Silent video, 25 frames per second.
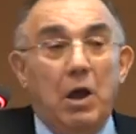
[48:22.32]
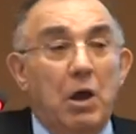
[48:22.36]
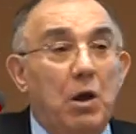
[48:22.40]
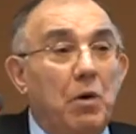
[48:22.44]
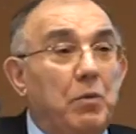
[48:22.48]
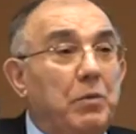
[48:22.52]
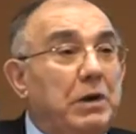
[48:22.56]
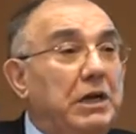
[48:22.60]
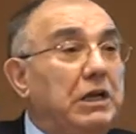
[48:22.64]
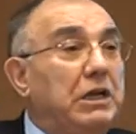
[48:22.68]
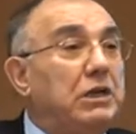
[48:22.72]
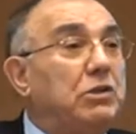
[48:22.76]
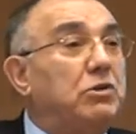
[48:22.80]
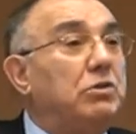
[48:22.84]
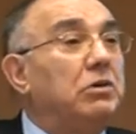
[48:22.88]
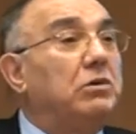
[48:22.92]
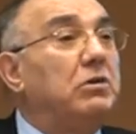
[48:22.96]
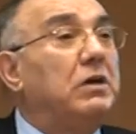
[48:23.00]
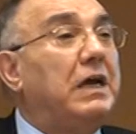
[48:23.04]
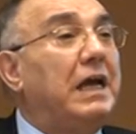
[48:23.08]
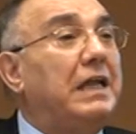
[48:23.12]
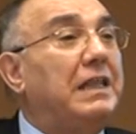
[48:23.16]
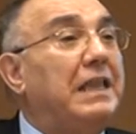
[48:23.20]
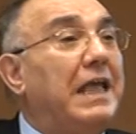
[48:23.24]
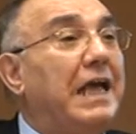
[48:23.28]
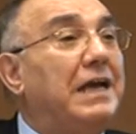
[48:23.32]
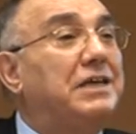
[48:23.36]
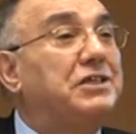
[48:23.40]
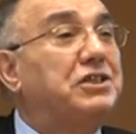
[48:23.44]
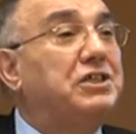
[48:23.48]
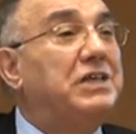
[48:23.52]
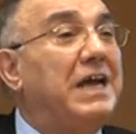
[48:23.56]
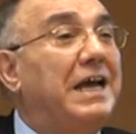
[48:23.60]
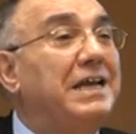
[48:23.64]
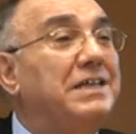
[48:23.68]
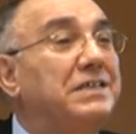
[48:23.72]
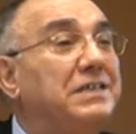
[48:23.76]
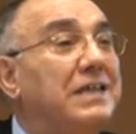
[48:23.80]
We need to look at the
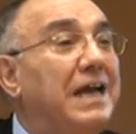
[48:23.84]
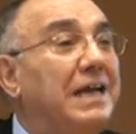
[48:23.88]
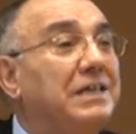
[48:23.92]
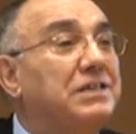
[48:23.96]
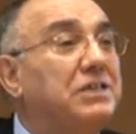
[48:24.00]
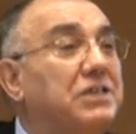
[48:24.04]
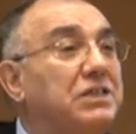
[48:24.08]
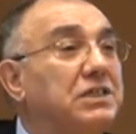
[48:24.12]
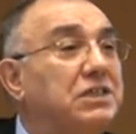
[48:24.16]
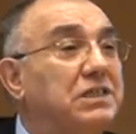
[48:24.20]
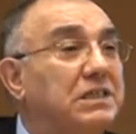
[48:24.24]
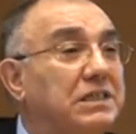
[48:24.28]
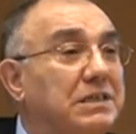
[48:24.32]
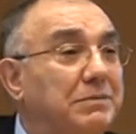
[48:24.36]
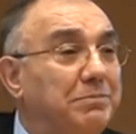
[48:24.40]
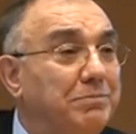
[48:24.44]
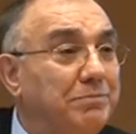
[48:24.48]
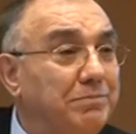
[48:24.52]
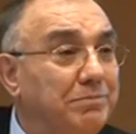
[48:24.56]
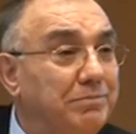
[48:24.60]
exchange rate system.